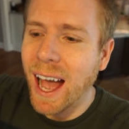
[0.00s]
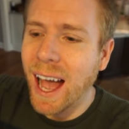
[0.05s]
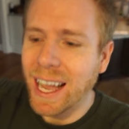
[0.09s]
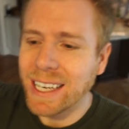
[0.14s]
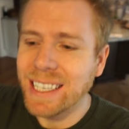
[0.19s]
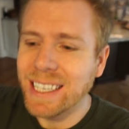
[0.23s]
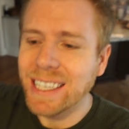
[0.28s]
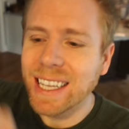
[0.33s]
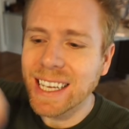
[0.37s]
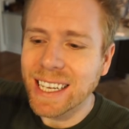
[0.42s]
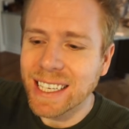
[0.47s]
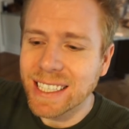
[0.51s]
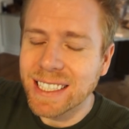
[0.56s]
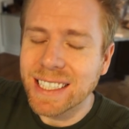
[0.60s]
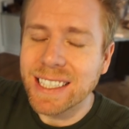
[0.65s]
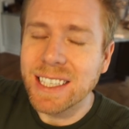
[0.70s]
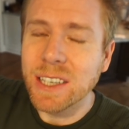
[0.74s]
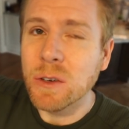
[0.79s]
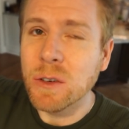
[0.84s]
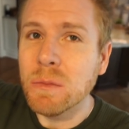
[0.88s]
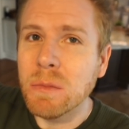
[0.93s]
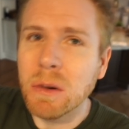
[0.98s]
I did like a
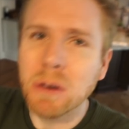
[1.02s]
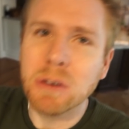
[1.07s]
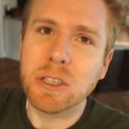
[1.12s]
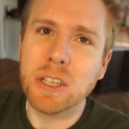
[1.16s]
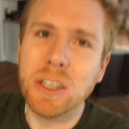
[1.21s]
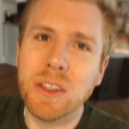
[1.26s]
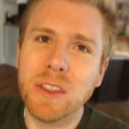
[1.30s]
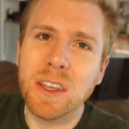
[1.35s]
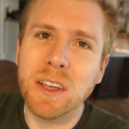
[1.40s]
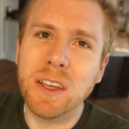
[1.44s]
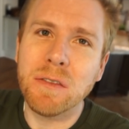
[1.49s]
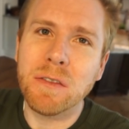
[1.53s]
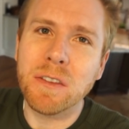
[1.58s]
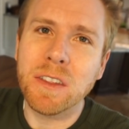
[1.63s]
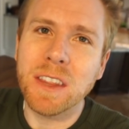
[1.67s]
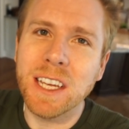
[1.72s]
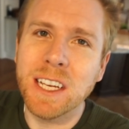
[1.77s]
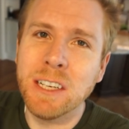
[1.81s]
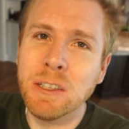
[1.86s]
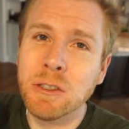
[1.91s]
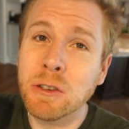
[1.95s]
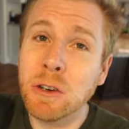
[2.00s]
still motion thing for the
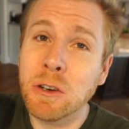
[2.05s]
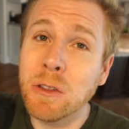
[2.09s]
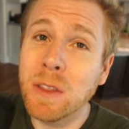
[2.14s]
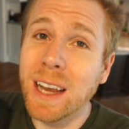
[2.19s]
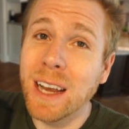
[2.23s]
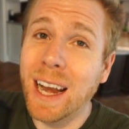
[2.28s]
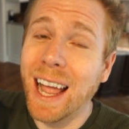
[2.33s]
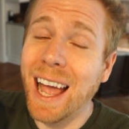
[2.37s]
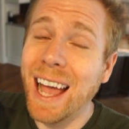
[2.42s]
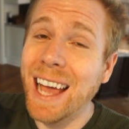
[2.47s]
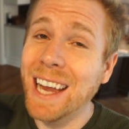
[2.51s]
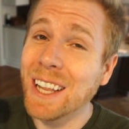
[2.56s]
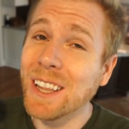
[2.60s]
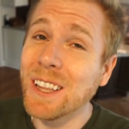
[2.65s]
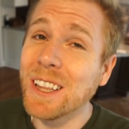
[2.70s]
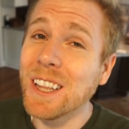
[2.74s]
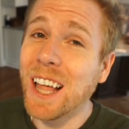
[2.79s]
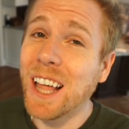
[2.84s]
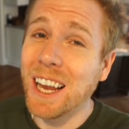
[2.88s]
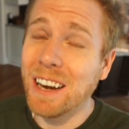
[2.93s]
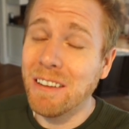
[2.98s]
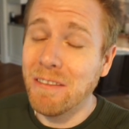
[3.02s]
intro that I had a
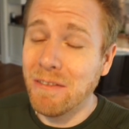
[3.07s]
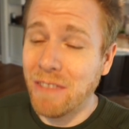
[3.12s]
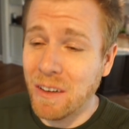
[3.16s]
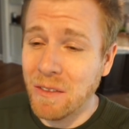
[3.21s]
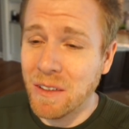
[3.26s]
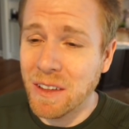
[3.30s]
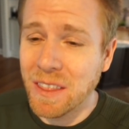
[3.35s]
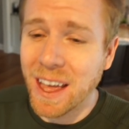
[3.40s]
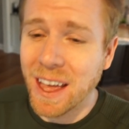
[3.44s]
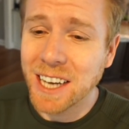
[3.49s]
lot of fun with.